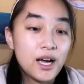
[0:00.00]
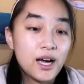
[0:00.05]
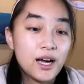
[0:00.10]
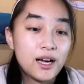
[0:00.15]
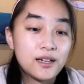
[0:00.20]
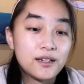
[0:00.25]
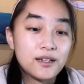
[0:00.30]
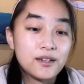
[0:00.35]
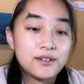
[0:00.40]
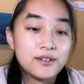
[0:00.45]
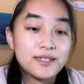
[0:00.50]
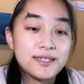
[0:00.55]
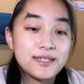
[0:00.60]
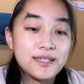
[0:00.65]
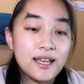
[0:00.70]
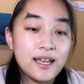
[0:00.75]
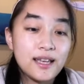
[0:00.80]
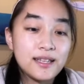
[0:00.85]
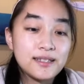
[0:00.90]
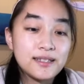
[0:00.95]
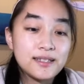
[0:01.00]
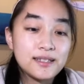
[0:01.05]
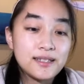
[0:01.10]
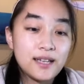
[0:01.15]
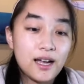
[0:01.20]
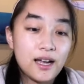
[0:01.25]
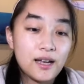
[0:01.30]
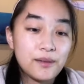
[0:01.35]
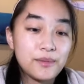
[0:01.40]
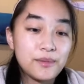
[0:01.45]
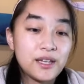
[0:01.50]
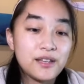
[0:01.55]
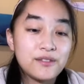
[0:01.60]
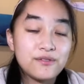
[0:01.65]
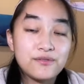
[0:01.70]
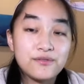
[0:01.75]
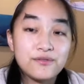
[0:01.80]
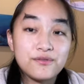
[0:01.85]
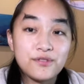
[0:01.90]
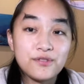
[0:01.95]
under set timeline
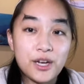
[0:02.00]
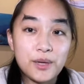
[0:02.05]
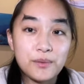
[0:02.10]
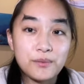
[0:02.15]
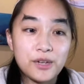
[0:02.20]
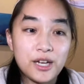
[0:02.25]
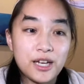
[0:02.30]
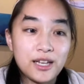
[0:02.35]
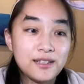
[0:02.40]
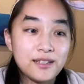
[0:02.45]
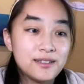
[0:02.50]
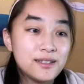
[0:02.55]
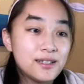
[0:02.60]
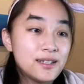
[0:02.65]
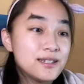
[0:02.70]
frame rate.